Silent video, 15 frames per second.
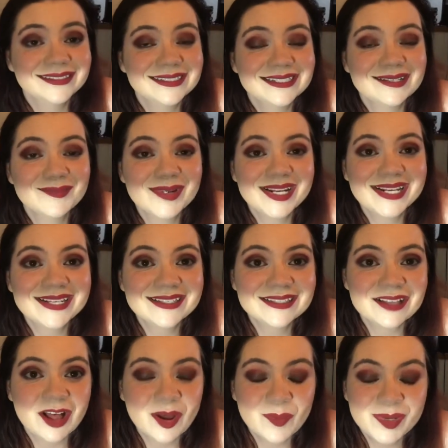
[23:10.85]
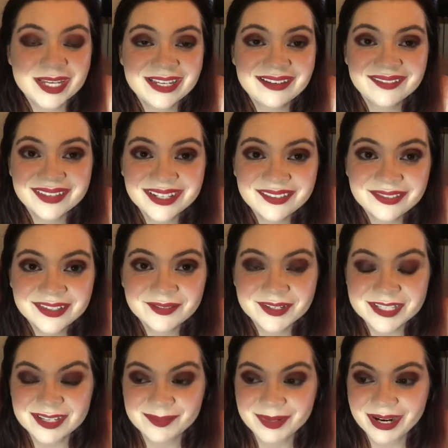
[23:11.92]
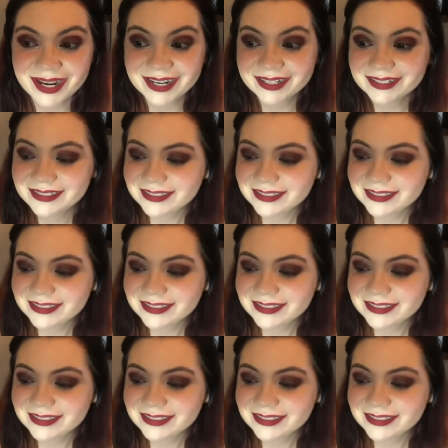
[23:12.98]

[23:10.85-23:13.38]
somebody saw me, even if it was a bot.